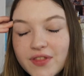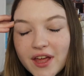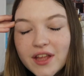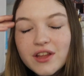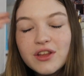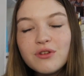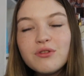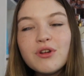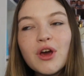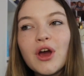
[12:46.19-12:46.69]

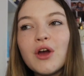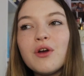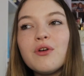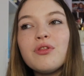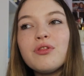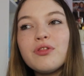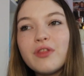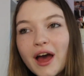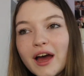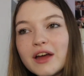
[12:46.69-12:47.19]
then you know
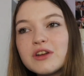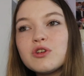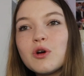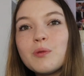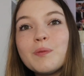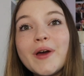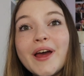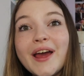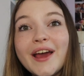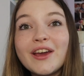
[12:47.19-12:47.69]
that
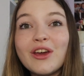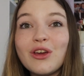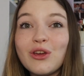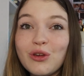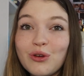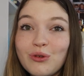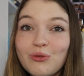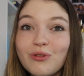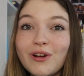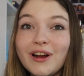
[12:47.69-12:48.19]
topic
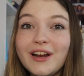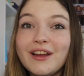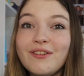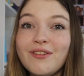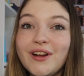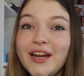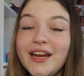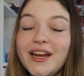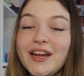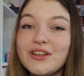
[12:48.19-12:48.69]
you
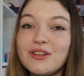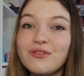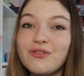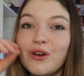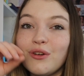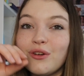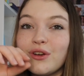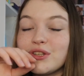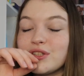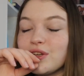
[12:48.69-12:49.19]
really need to
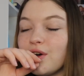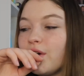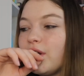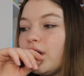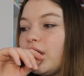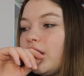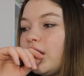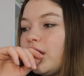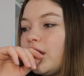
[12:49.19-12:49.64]
focus on.